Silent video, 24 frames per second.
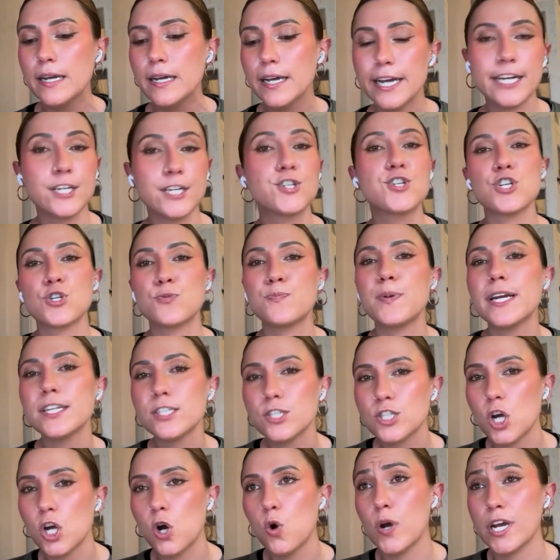it's just been
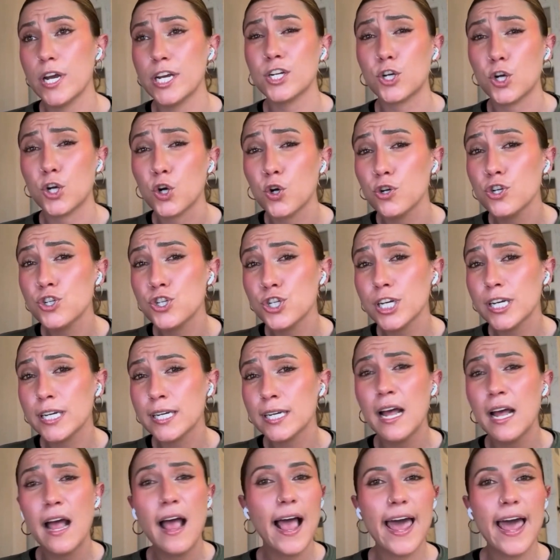so
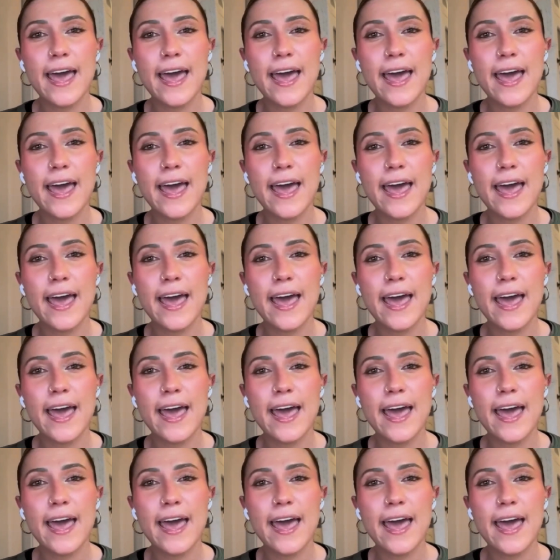encouraging